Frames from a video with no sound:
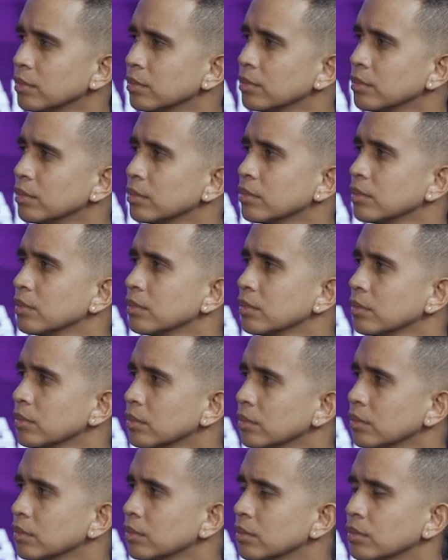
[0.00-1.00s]

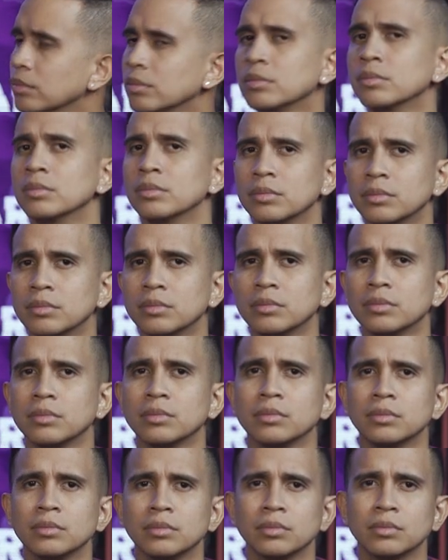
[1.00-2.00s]

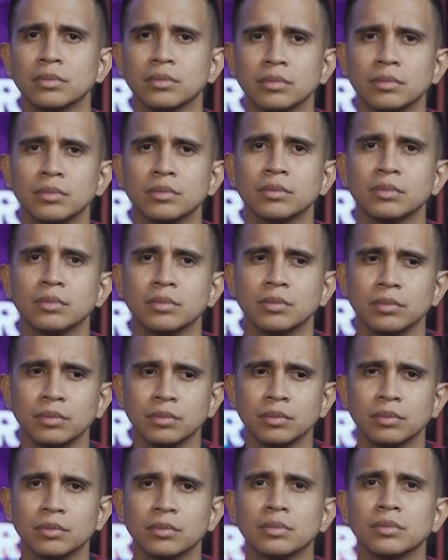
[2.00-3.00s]

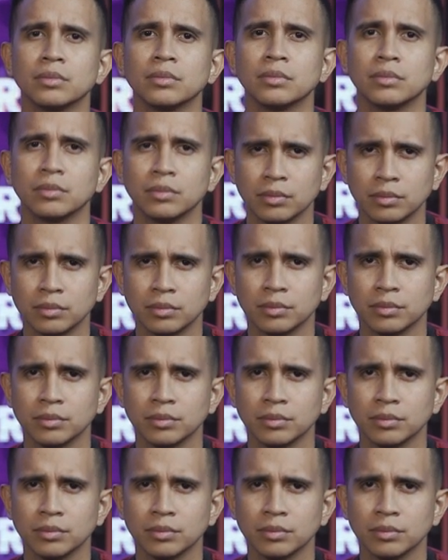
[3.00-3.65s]
No words are spoken by the person on screen.